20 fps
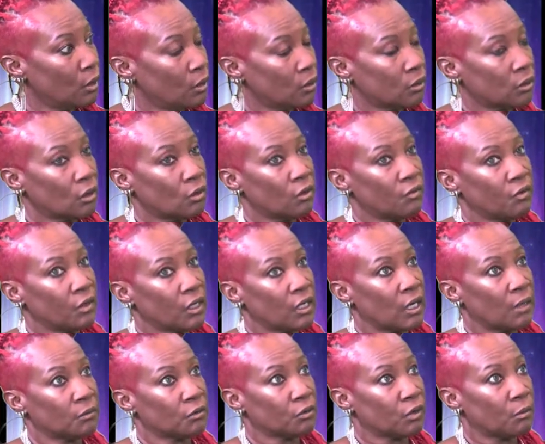So if it
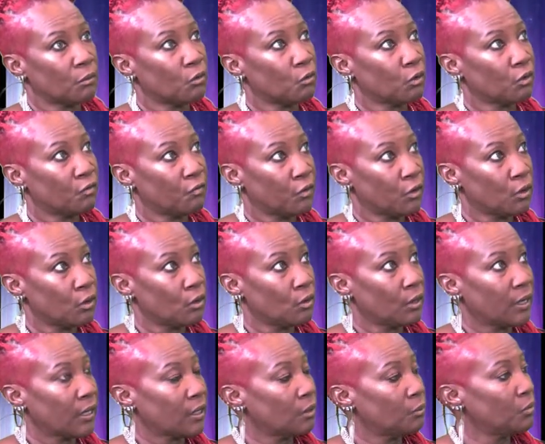comes from a referral,
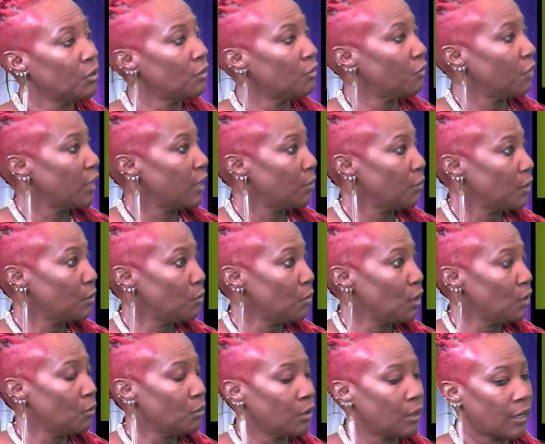that could be a family
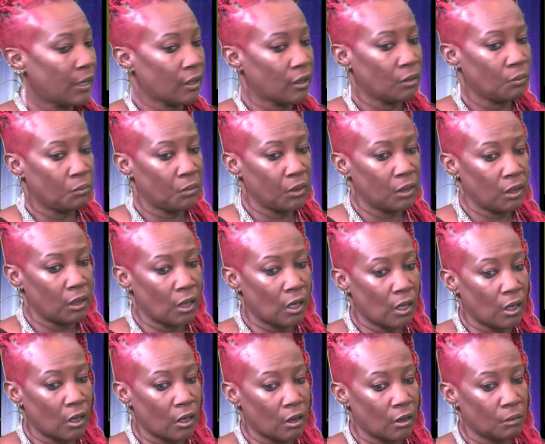member, that could be
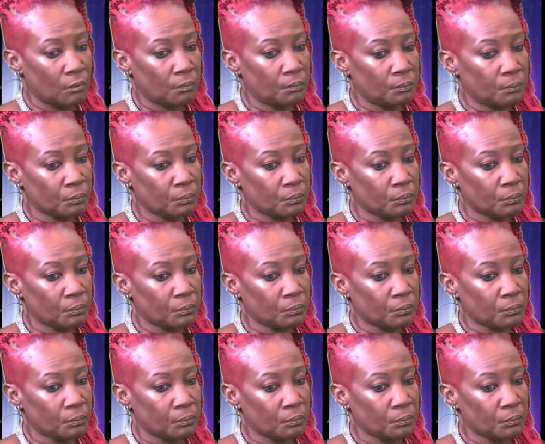a